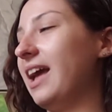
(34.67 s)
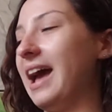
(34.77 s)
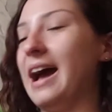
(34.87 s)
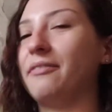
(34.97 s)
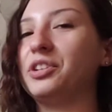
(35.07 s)

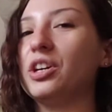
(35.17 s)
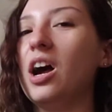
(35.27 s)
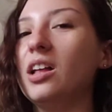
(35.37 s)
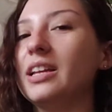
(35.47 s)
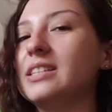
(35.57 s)
After
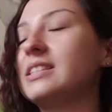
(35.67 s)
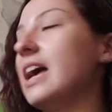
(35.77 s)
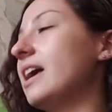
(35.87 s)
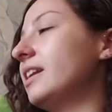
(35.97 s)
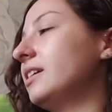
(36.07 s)
all, he
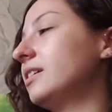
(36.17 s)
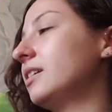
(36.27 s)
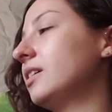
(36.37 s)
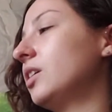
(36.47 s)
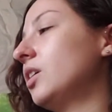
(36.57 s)
said,
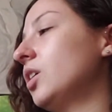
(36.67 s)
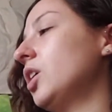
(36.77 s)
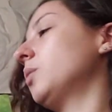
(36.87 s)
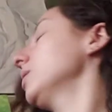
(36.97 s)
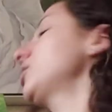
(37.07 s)

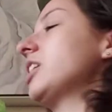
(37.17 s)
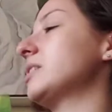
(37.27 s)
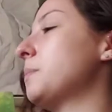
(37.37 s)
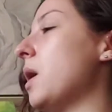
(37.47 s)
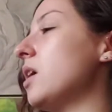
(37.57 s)
who will
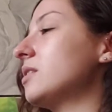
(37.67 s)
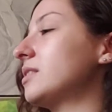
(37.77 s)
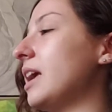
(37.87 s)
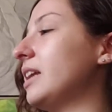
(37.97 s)
chase balls